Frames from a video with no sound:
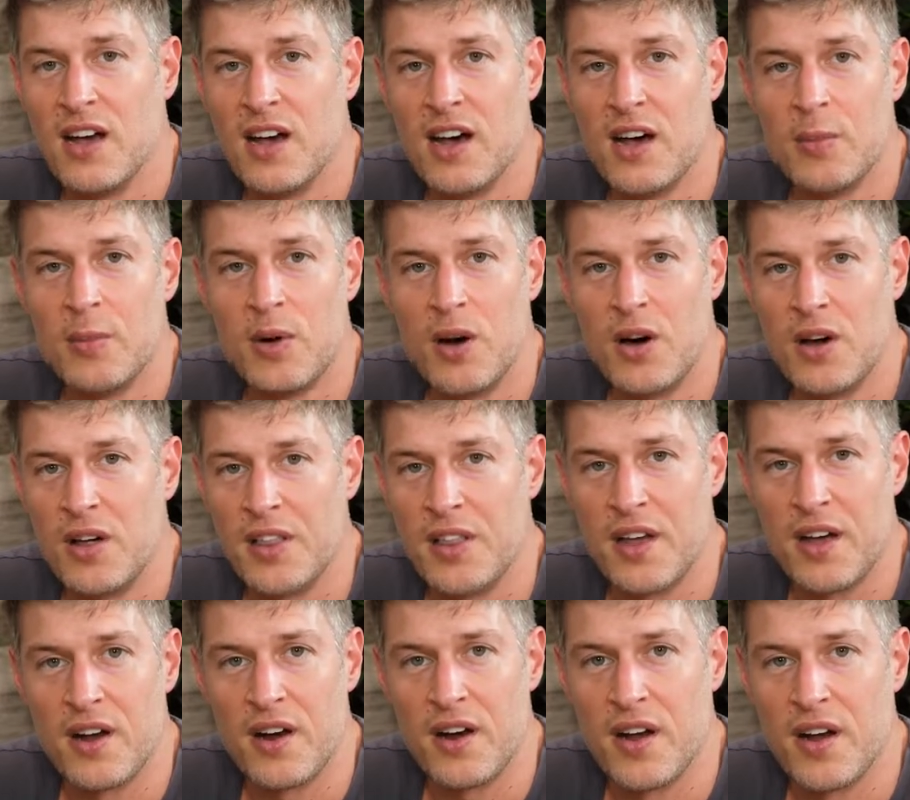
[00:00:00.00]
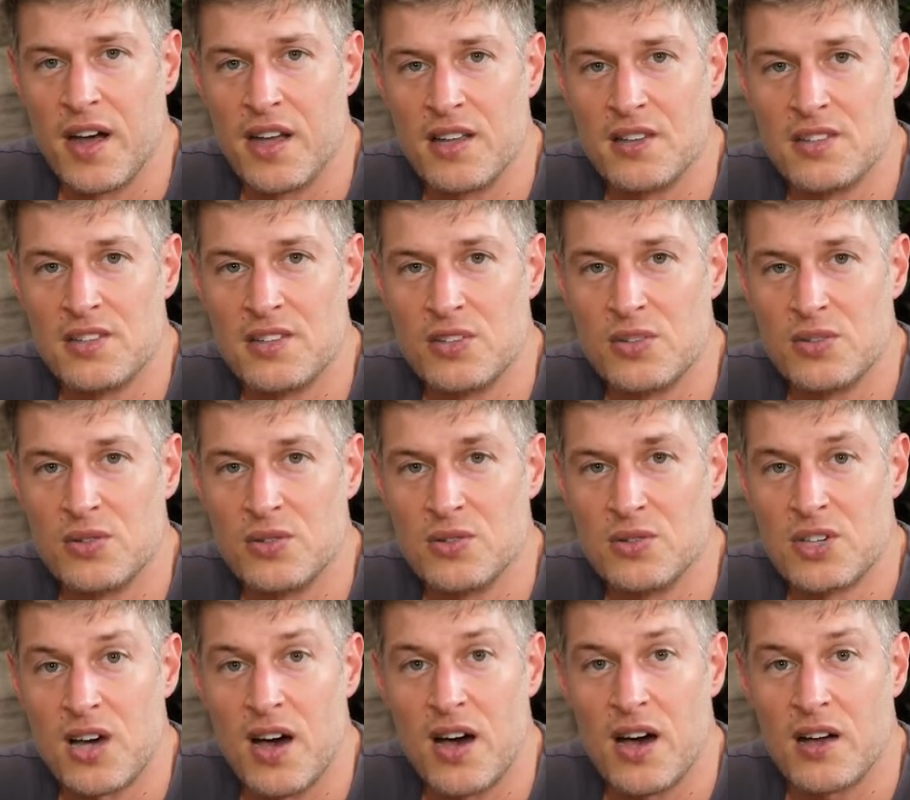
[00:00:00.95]
um, all there and
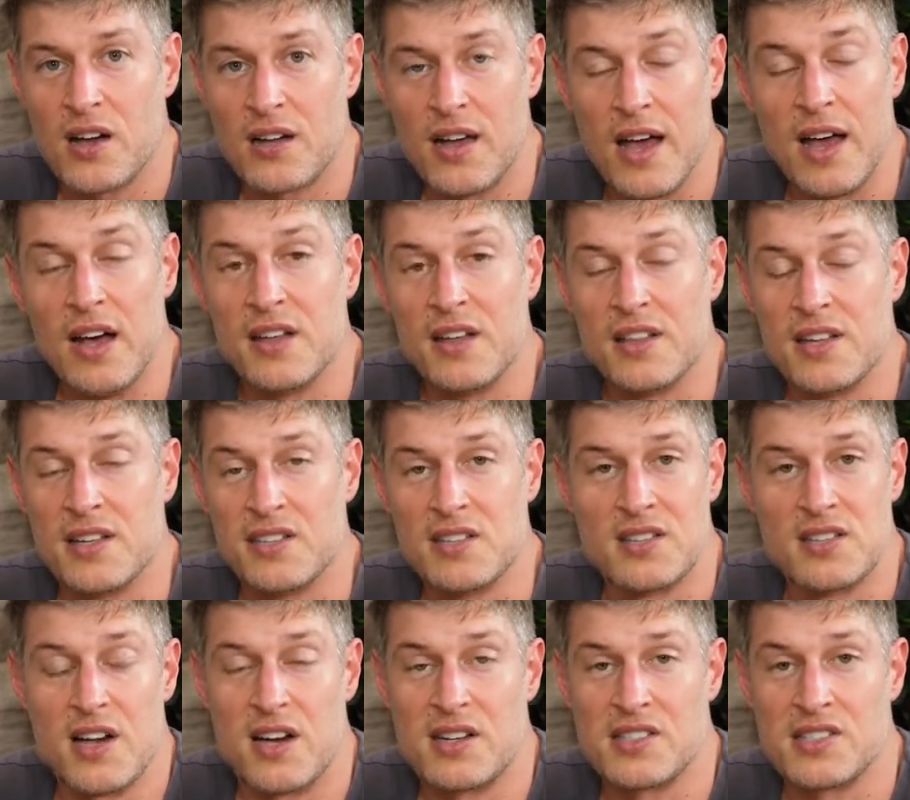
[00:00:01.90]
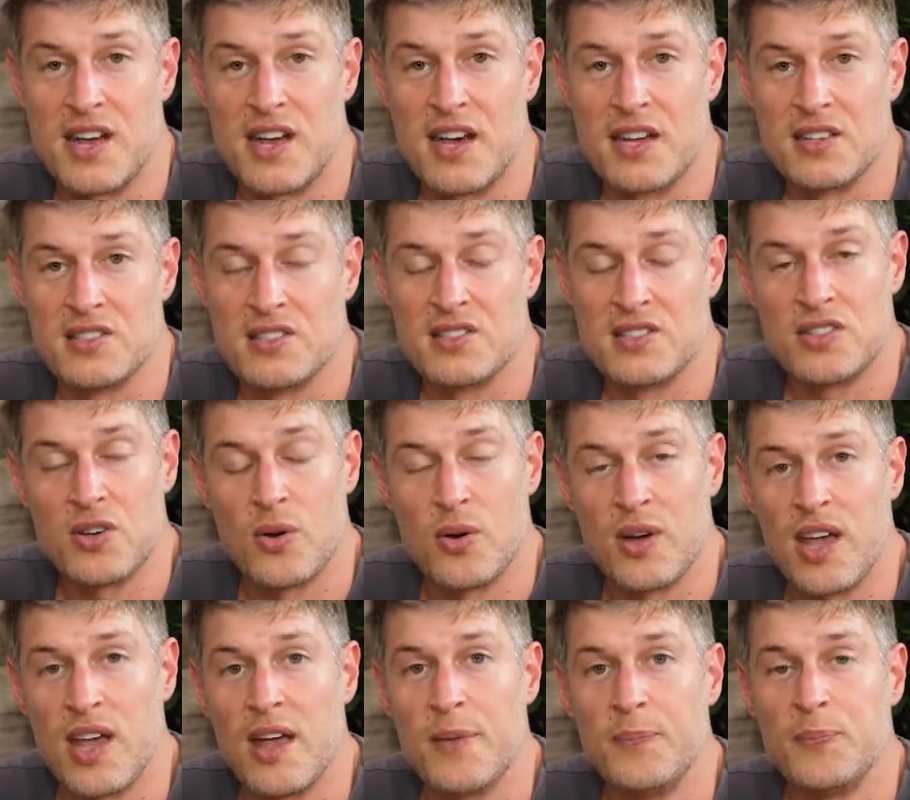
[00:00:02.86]
to talk health and to talk science.
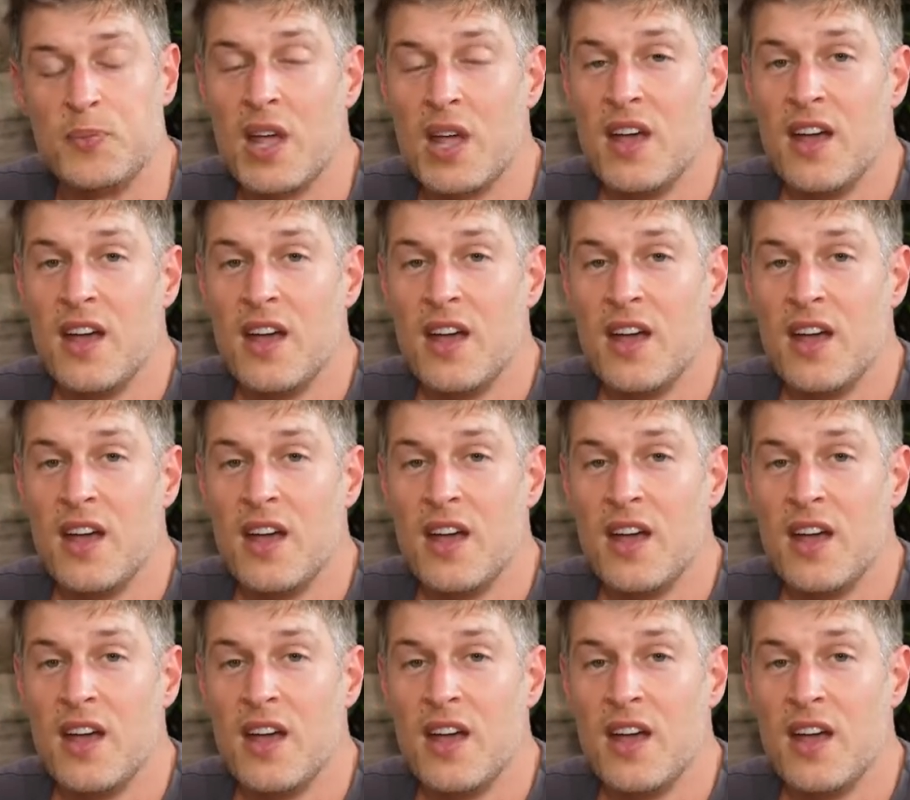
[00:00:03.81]
So again,